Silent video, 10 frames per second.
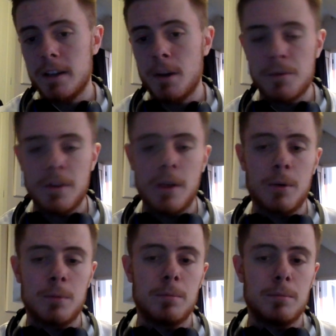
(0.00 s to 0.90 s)
Hopefully that
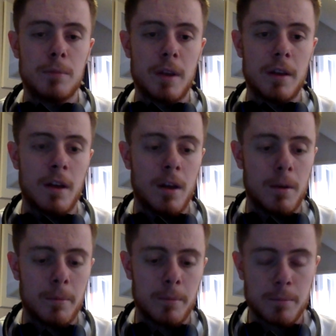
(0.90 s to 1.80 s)

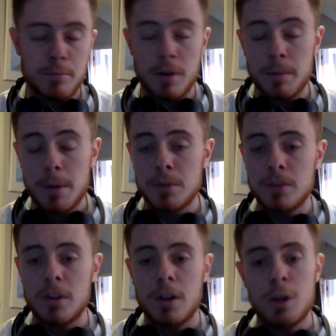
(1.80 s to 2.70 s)
will bring people to
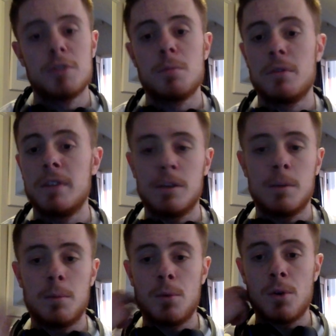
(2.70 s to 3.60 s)
start commenting on my videos a
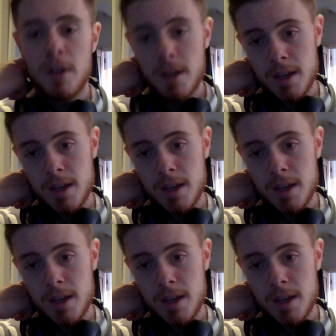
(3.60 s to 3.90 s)
bit more.